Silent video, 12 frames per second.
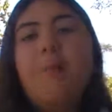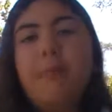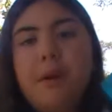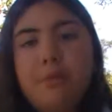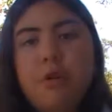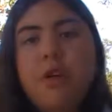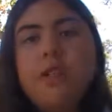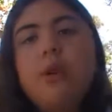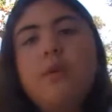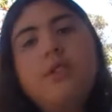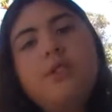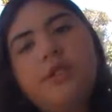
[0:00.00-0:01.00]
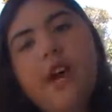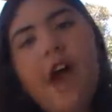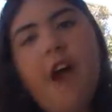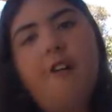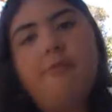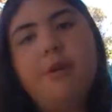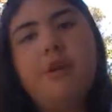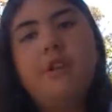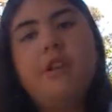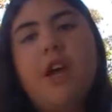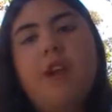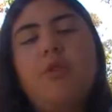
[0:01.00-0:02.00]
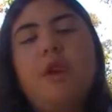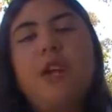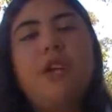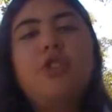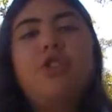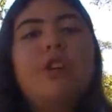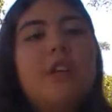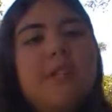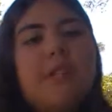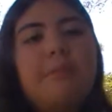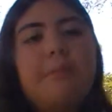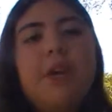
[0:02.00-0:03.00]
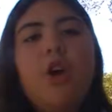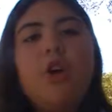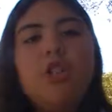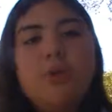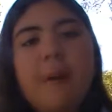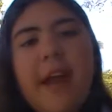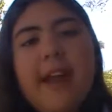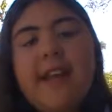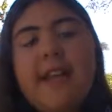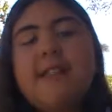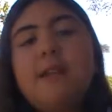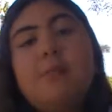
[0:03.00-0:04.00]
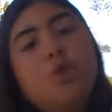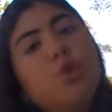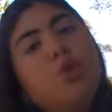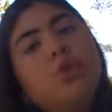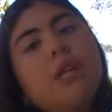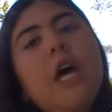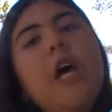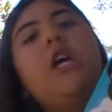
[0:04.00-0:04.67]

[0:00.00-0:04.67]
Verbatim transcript: but a book is always good to have because I know electronics can be contraband in some schools,